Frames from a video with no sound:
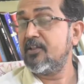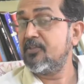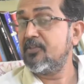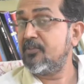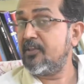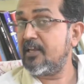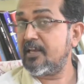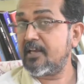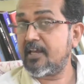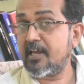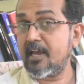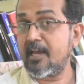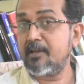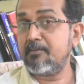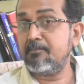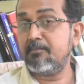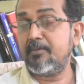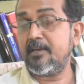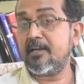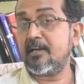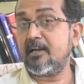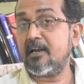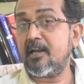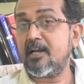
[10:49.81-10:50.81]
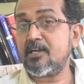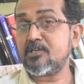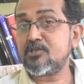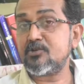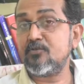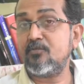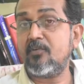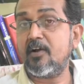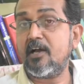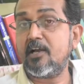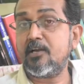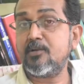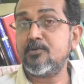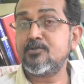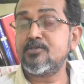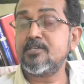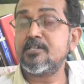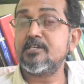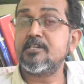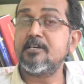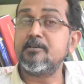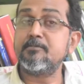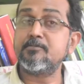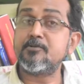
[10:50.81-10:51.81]
There can be a clash of values
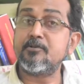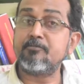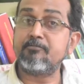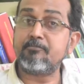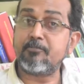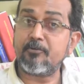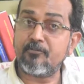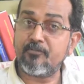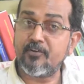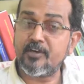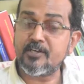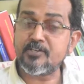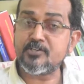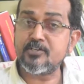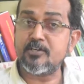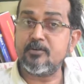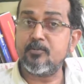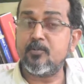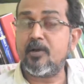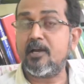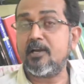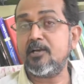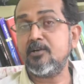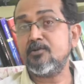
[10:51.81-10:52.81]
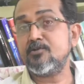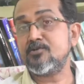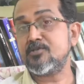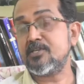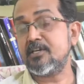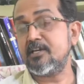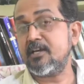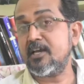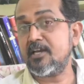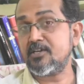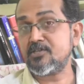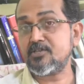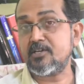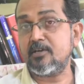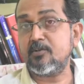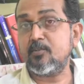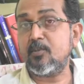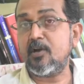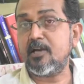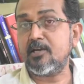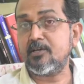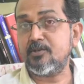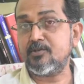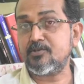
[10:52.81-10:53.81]
in terms of professional values and national
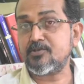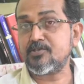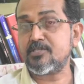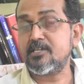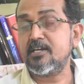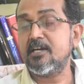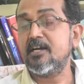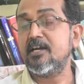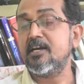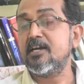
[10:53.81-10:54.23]
values.